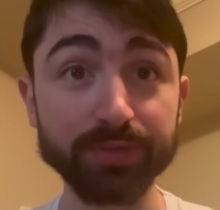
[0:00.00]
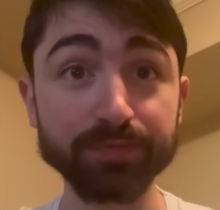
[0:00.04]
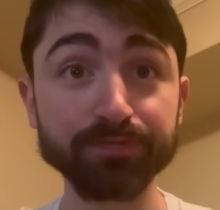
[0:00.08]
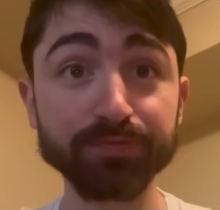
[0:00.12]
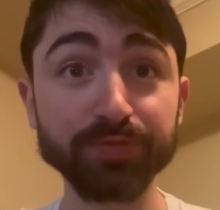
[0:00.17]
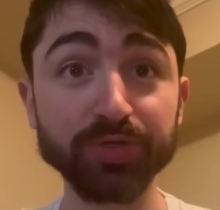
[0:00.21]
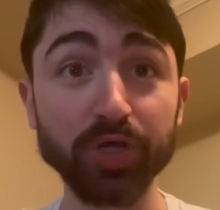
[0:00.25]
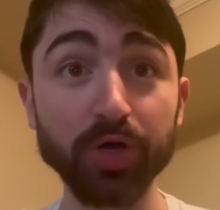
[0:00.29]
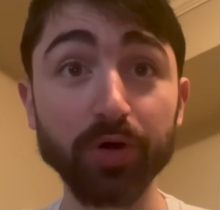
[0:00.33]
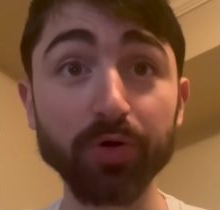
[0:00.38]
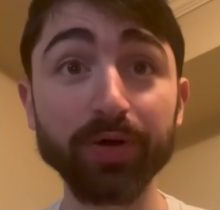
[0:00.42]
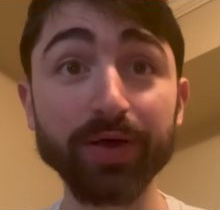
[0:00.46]

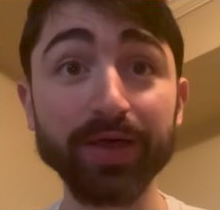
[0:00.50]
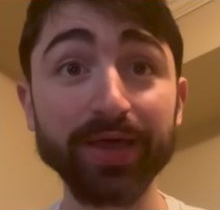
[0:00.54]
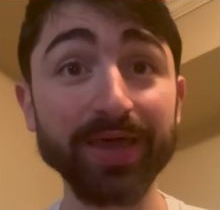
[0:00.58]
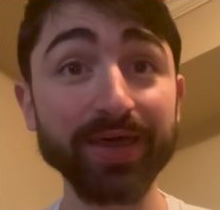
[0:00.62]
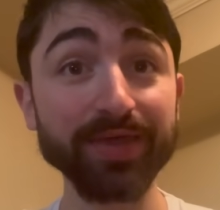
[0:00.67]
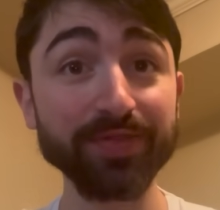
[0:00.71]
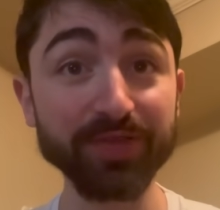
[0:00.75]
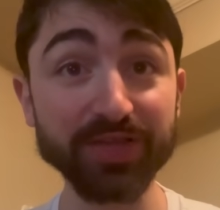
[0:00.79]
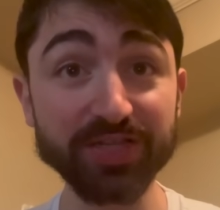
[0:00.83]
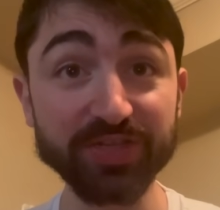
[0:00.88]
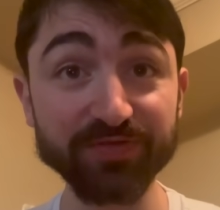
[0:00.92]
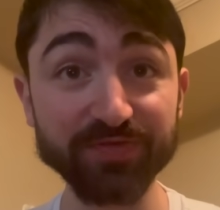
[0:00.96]
So
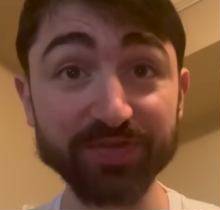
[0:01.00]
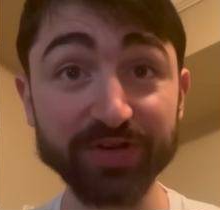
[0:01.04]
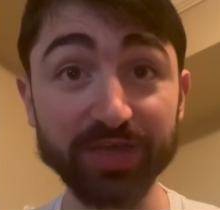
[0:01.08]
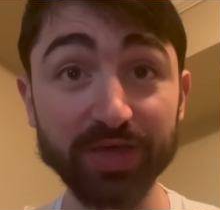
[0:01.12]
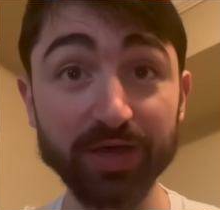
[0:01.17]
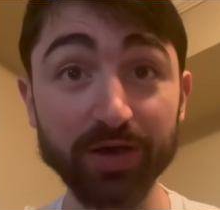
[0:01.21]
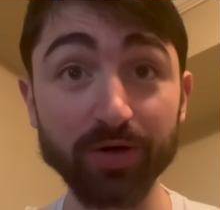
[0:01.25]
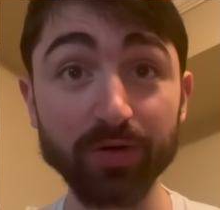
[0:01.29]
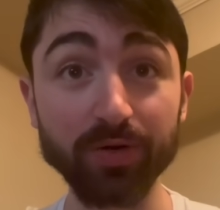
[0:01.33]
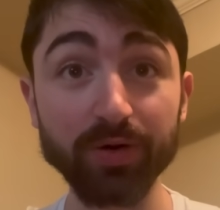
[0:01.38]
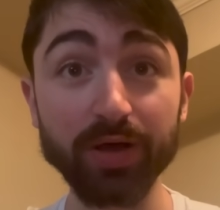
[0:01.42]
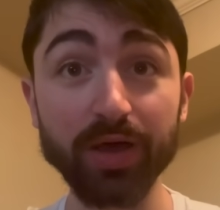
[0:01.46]
in this
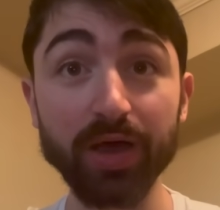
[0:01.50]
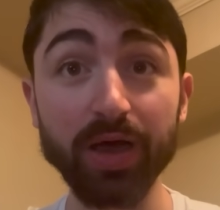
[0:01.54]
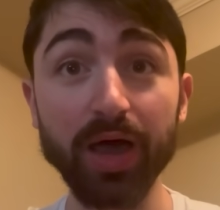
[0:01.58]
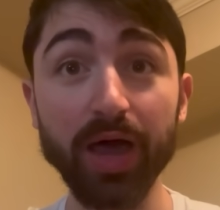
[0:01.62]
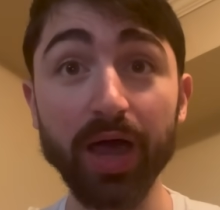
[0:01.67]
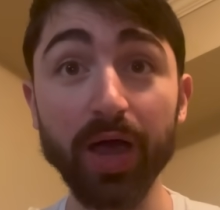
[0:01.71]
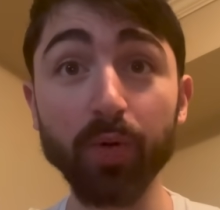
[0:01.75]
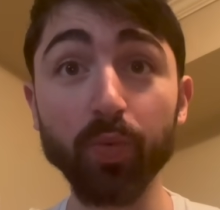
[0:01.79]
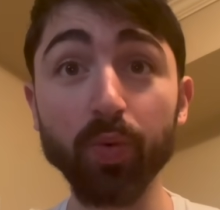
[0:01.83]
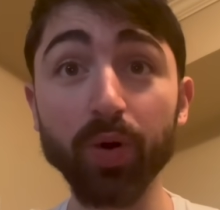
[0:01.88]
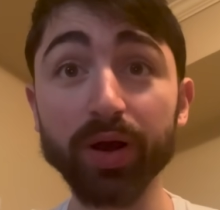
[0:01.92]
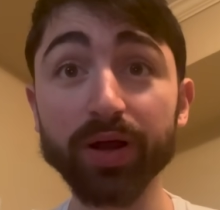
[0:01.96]
video,
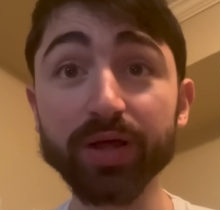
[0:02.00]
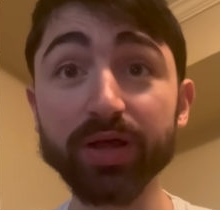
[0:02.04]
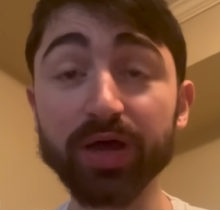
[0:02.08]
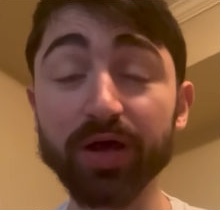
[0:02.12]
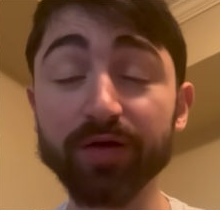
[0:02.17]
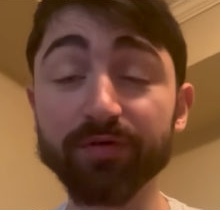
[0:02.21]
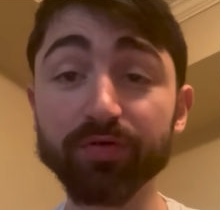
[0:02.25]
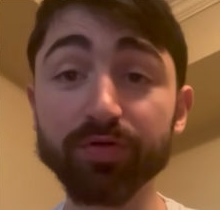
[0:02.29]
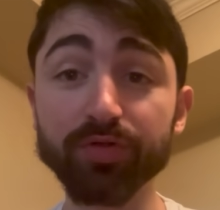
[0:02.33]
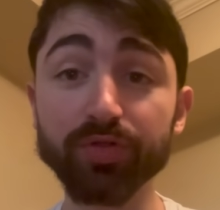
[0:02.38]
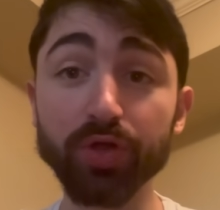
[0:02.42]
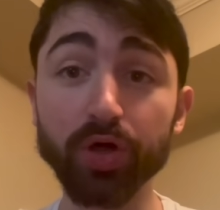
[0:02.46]
I want to
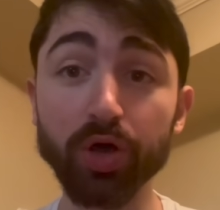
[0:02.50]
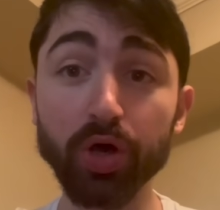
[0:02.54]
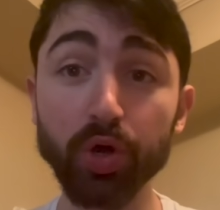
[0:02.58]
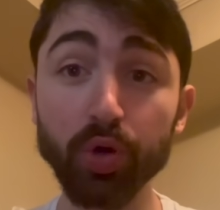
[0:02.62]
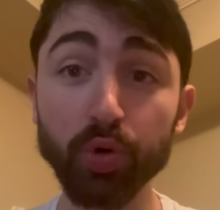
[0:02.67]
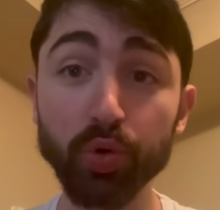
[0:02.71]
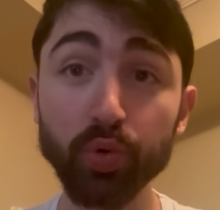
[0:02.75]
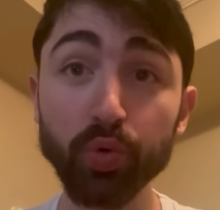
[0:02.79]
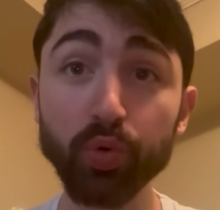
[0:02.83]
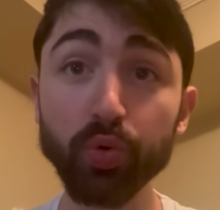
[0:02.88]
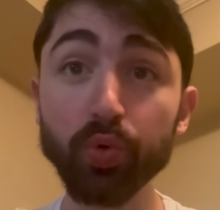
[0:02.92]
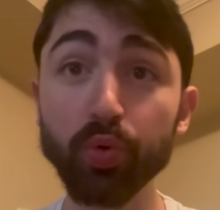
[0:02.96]
cover the
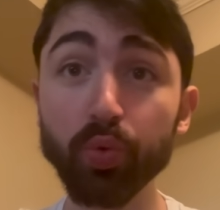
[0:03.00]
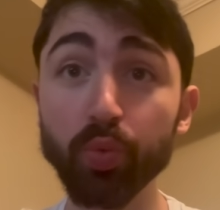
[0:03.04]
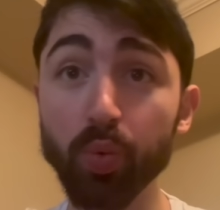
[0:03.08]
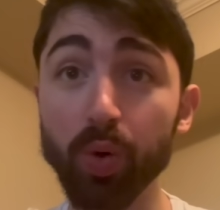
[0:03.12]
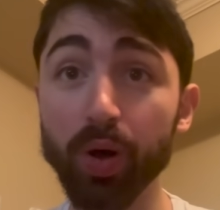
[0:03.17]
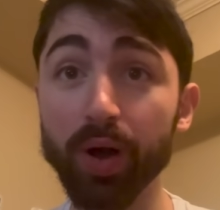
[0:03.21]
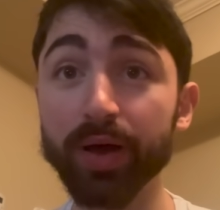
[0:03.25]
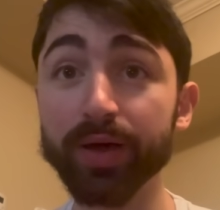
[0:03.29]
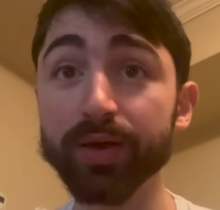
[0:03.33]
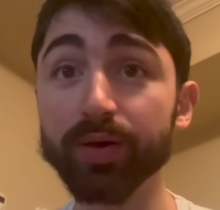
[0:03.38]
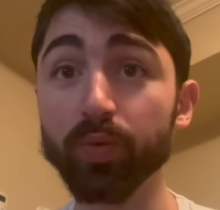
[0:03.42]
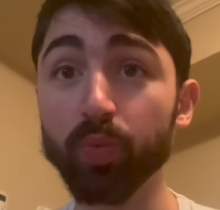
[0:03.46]
who,
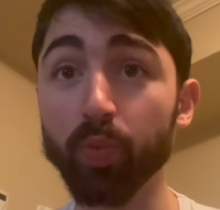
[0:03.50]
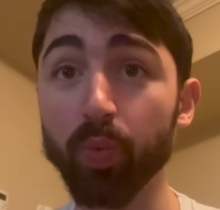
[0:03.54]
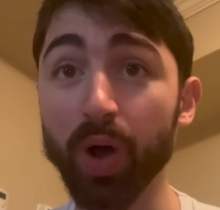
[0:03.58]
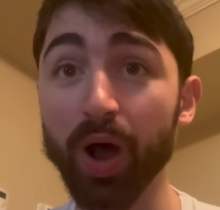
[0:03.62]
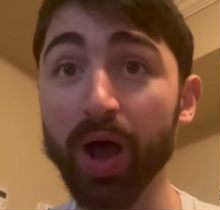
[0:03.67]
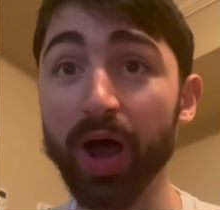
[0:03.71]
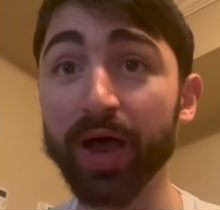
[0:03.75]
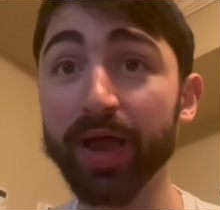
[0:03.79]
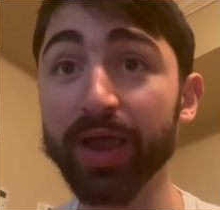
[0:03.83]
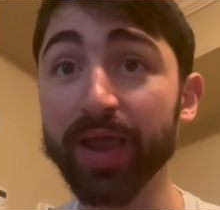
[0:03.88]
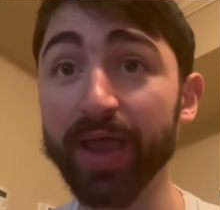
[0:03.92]
what, why,